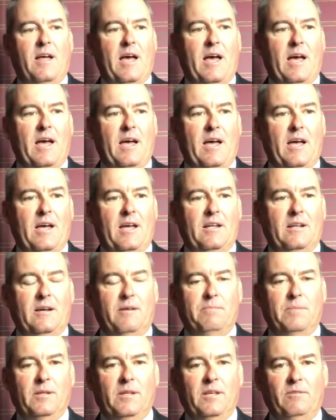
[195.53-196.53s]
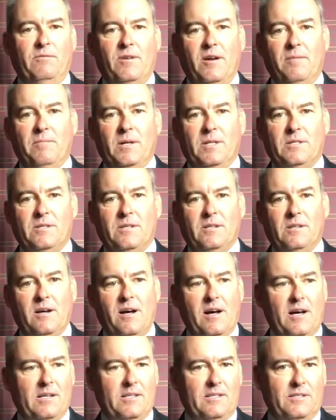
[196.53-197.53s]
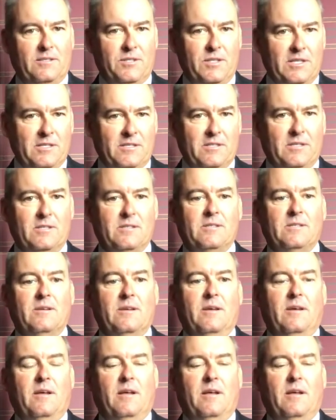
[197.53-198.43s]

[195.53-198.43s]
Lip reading: And I believe very much in God and Jesus.